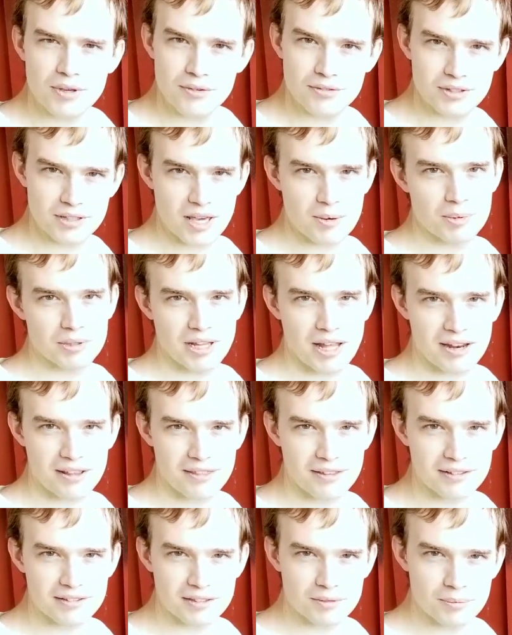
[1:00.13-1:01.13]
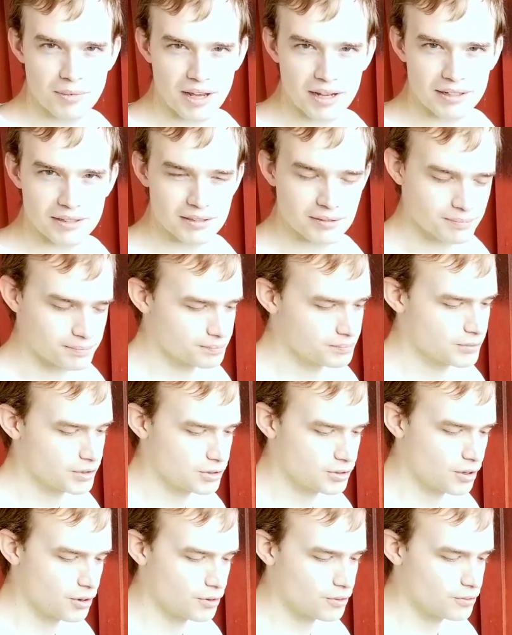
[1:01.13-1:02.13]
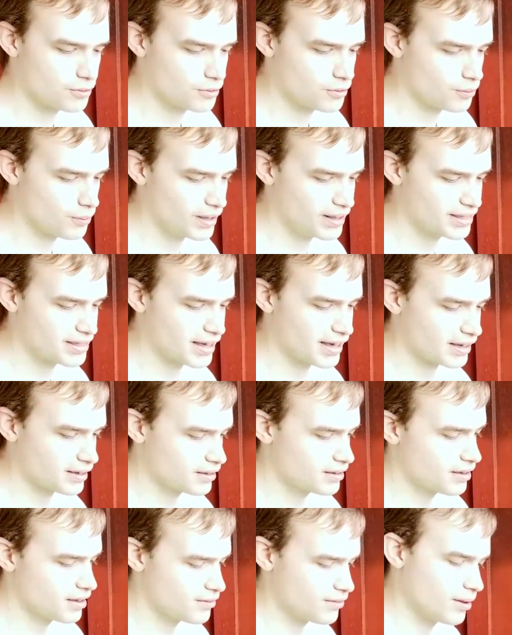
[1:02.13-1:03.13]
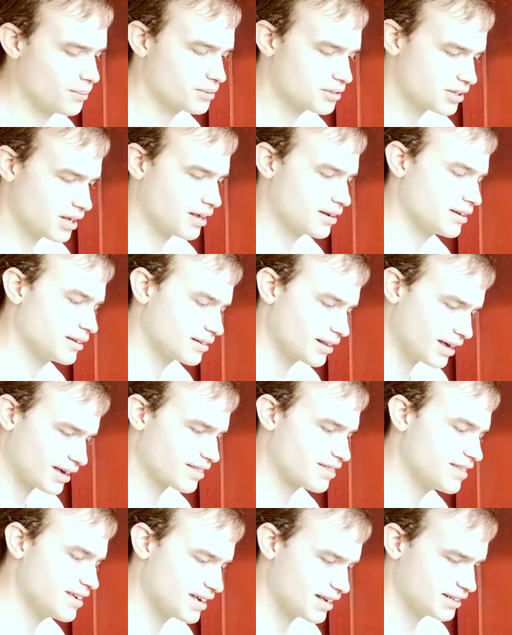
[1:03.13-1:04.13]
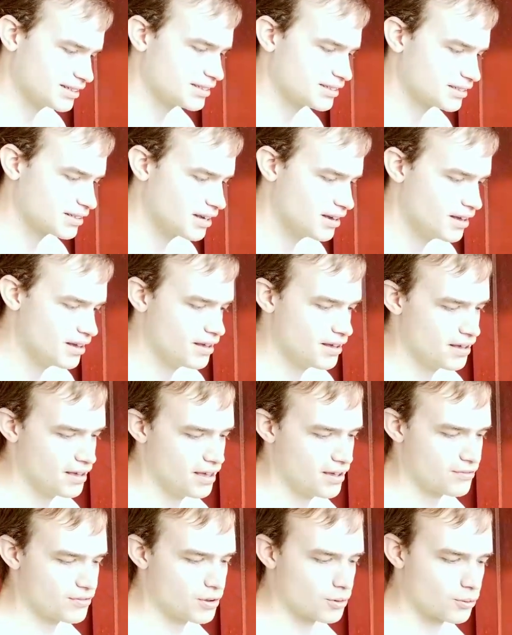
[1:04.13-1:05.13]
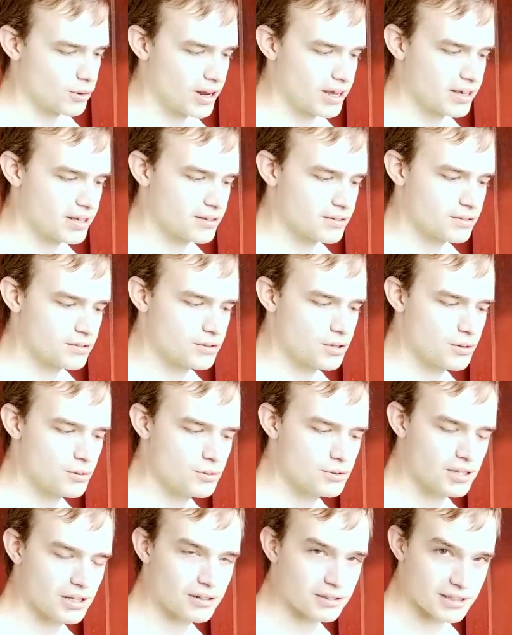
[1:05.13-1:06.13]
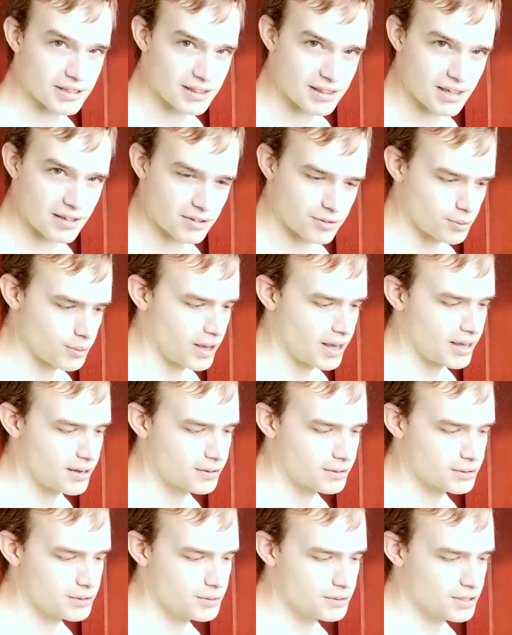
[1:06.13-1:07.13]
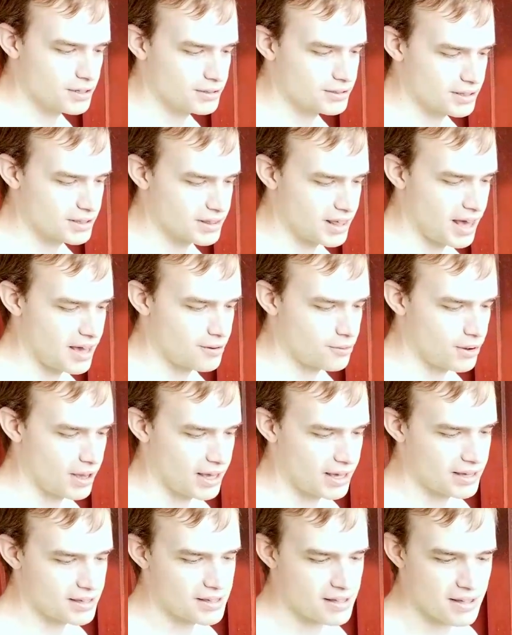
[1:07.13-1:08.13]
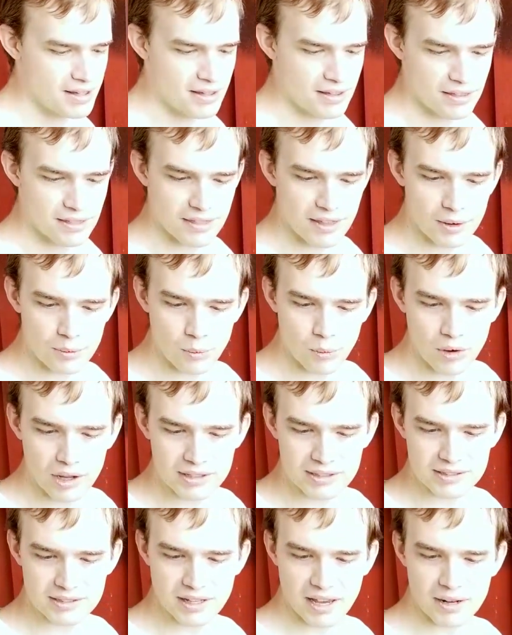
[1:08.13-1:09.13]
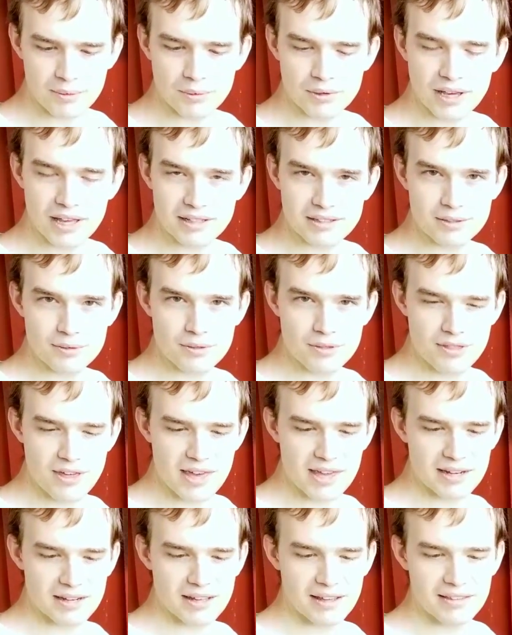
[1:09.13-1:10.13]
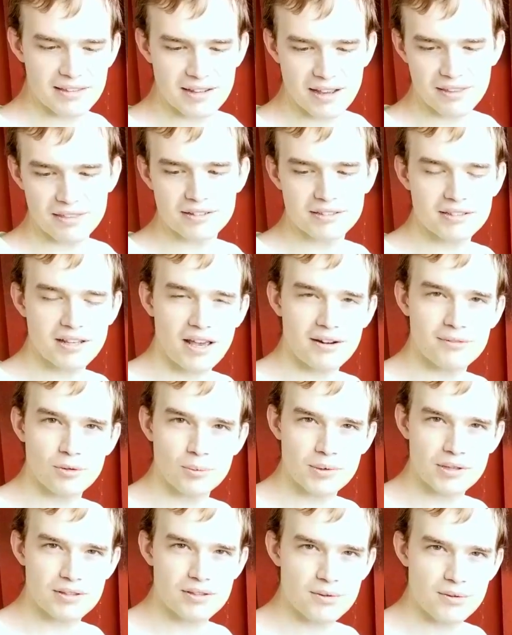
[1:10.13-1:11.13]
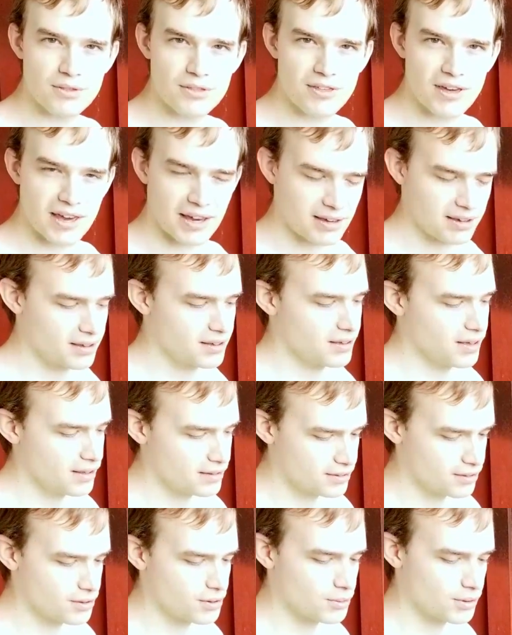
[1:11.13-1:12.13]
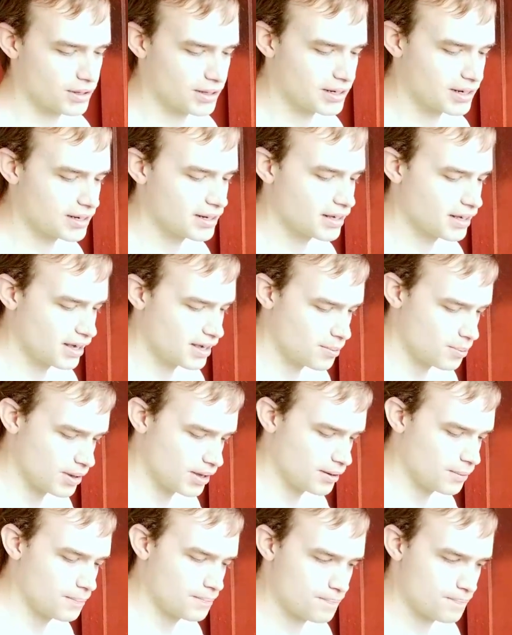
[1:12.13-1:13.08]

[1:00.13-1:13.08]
you have to keep a lot of things in mind. So, one thing, if I'm sanding like this, if the ring is too tilted this way or too tilted that way, then one side will get too thin and the other side will be too thick. And so you really need to keep it